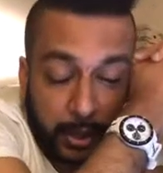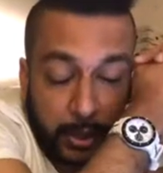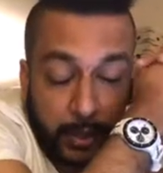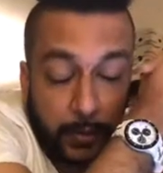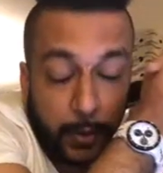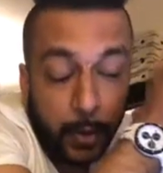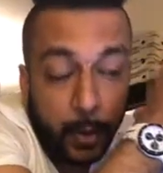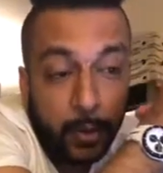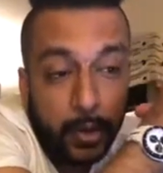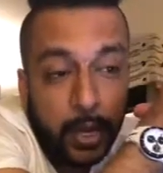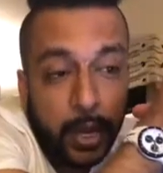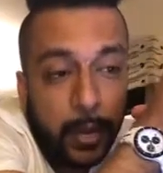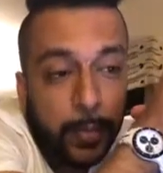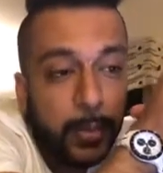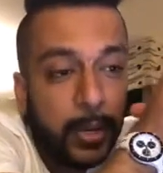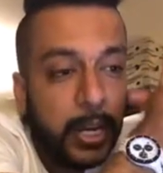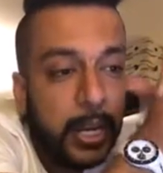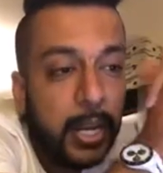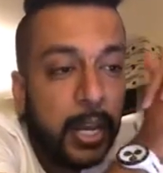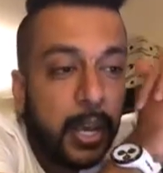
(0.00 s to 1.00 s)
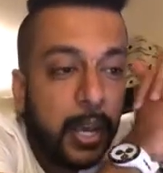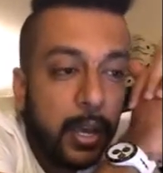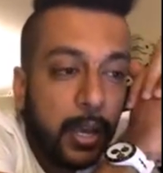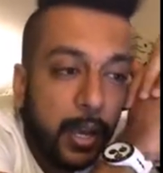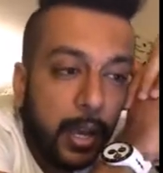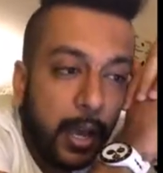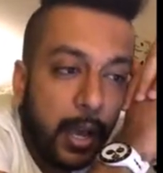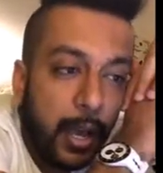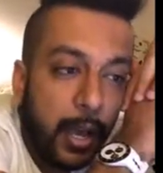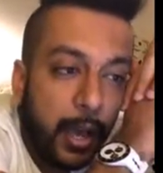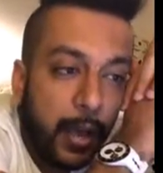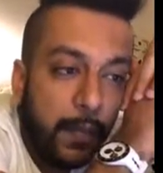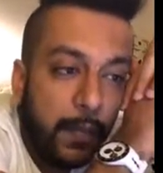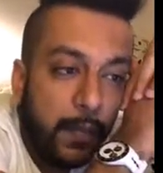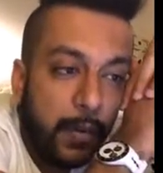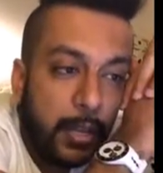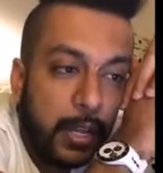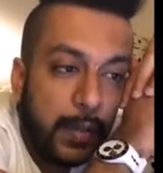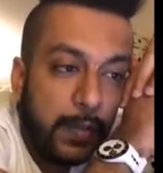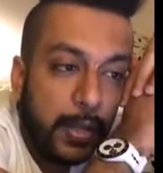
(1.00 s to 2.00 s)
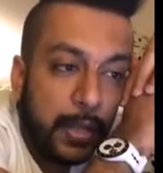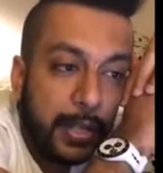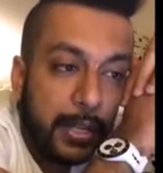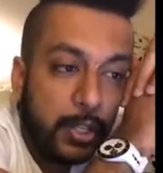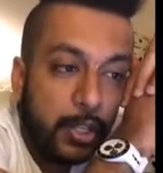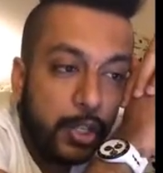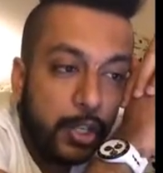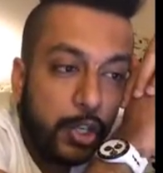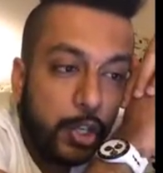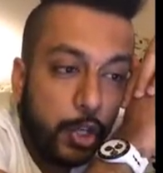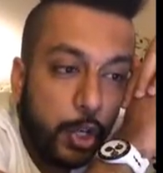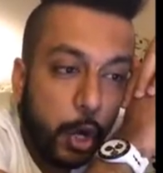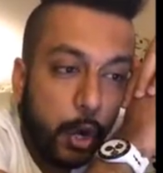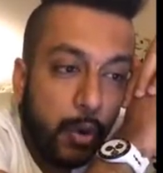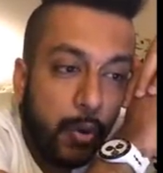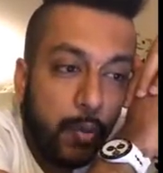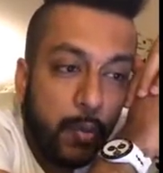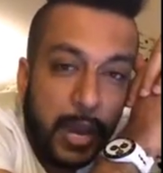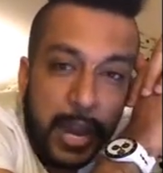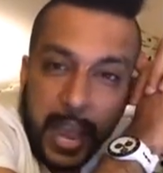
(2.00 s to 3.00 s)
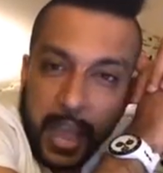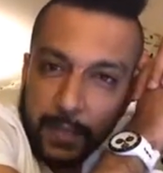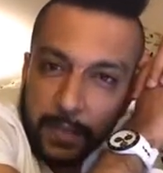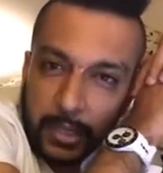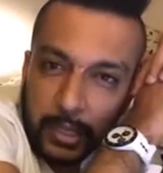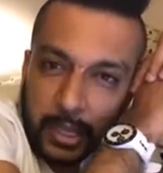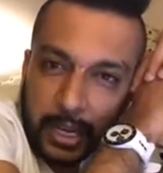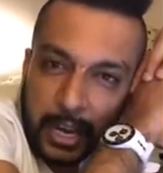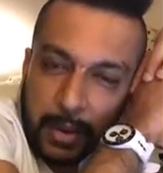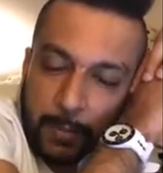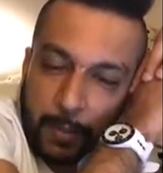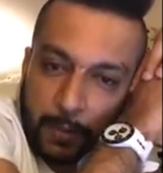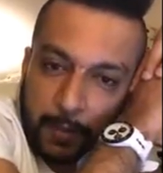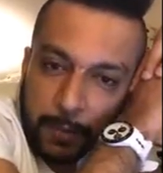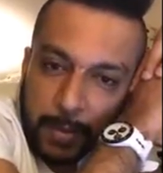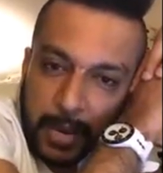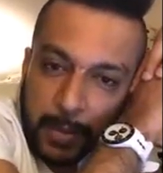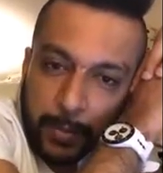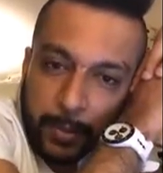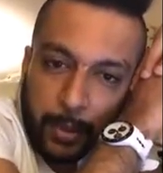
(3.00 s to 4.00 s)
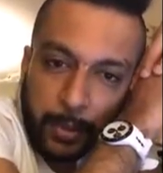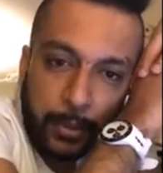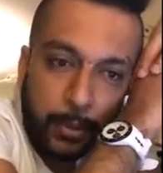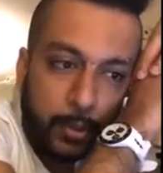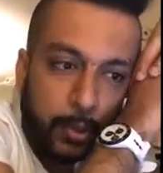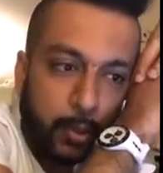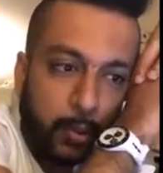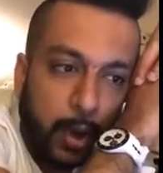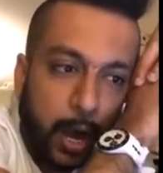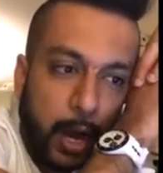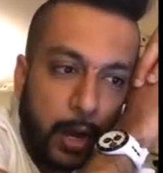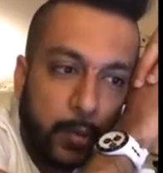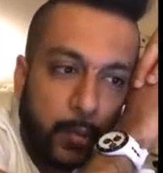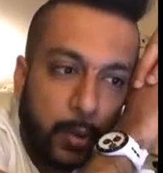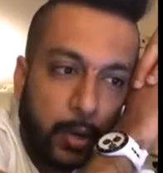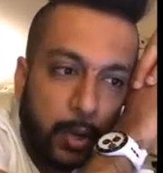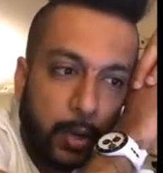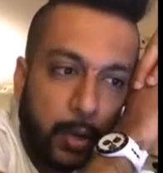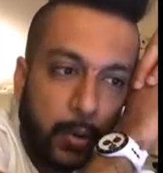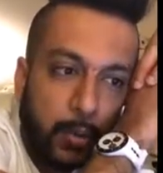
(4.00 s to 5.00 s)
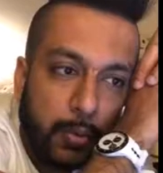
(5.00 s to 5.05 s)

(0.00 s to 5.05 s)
It's our own company. For even this show, we have a team of people who do hard work,